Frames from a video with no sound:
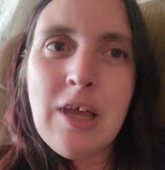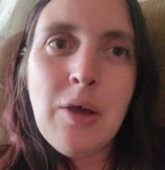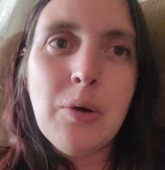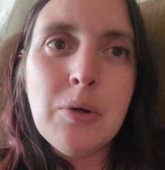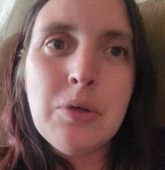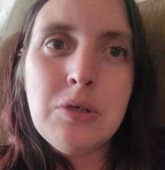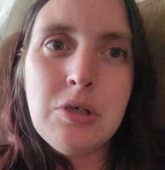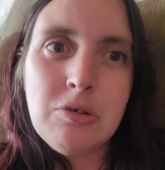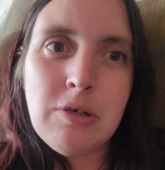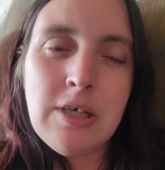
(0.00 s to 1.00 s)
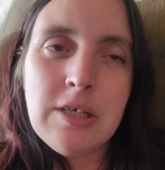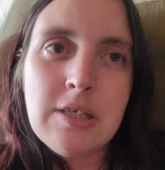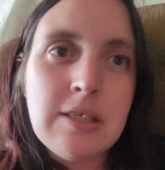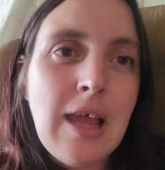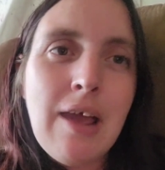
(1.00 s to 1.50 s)
undertrained because they
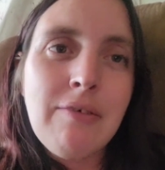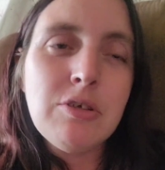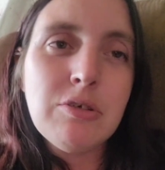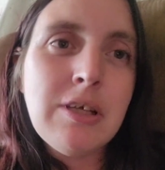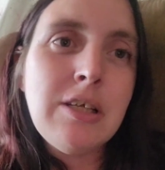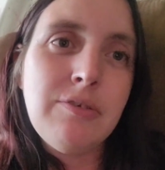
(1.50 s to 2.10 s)
haven't trained for